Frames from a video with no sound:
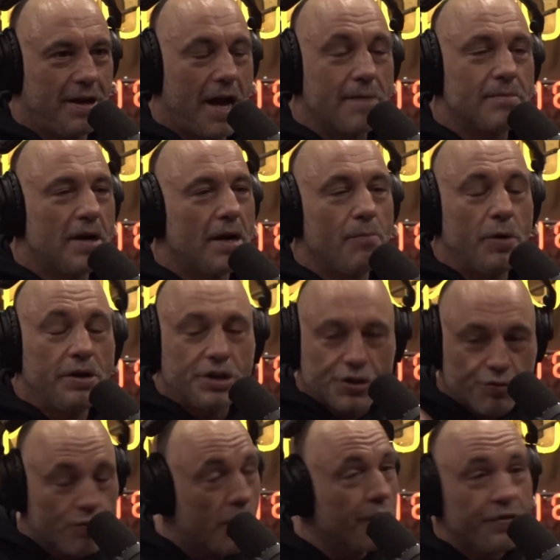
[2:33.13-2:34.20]
I'm, we
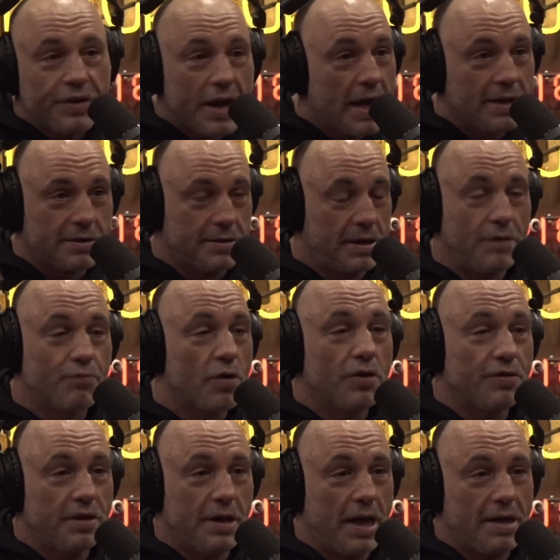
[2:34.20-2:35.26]
just rolled the dice. They
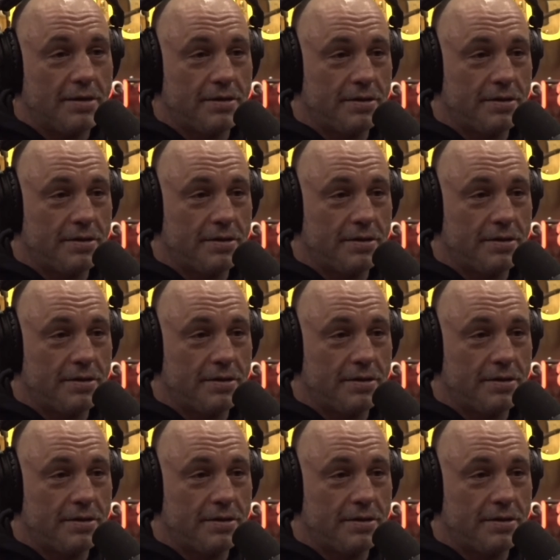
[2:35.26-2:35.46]
rolled the dice.